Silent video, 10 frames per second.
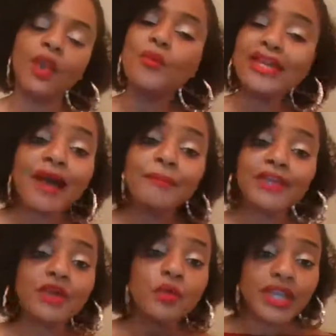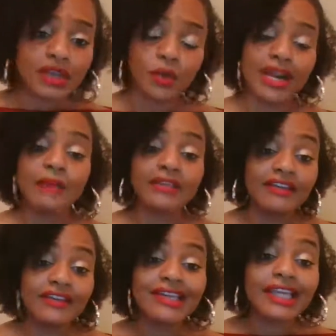When I'm being weak, when I'm
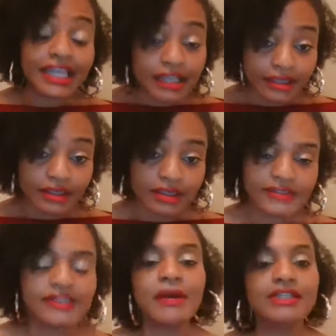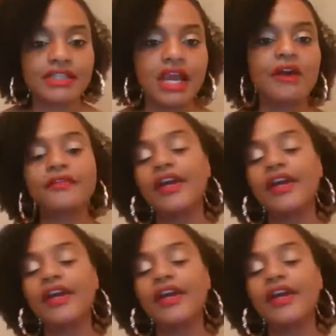giving in to my child,